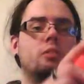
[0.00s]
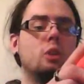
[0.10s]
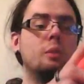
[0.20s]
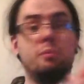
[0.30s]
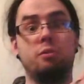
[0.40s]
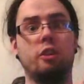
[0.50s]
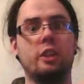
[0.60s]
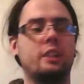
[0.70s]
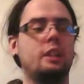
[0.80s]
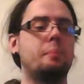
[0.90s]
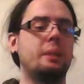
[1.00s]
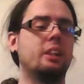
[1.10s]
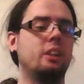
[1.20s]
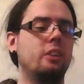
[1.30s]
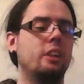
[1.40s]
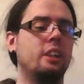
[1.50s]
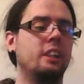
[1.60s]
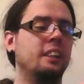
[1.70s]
room for the clip included.